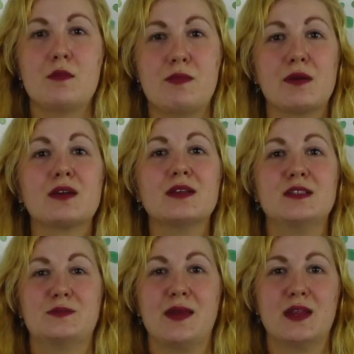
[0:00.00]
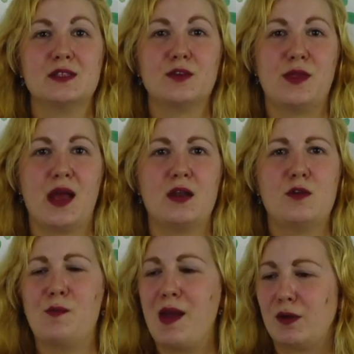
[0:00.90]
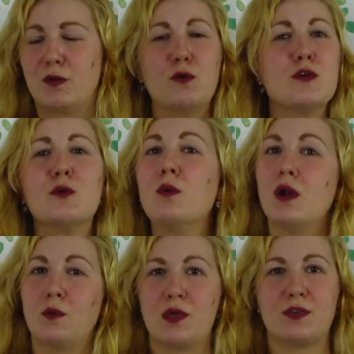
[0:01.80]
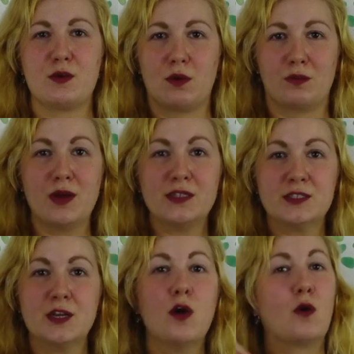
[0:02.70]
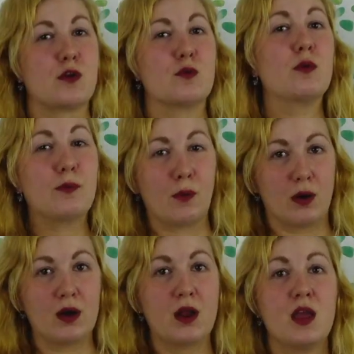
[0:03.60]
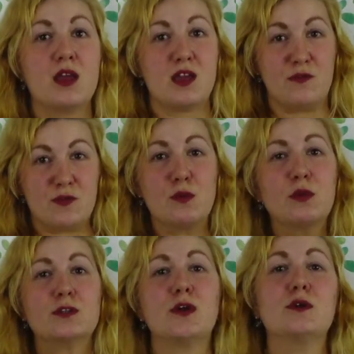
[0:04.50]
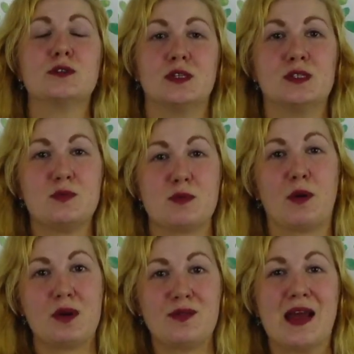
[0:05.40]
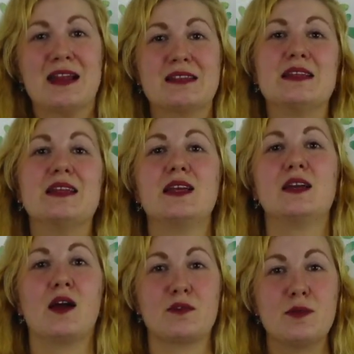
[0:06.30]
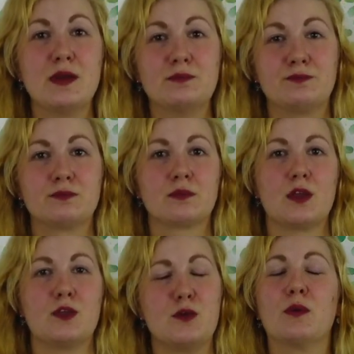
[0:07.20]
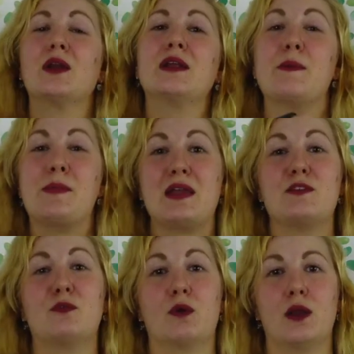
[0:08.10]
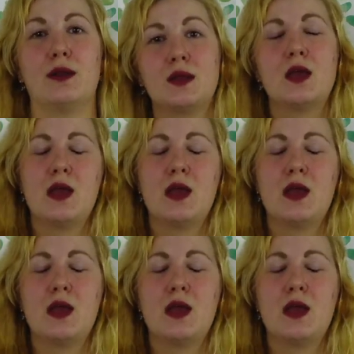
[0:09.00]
Pericles made it so that no matter who you were, whether you were rich or you were poor, if you were chosen to be part of that Athenian government, you were going to get paid for it.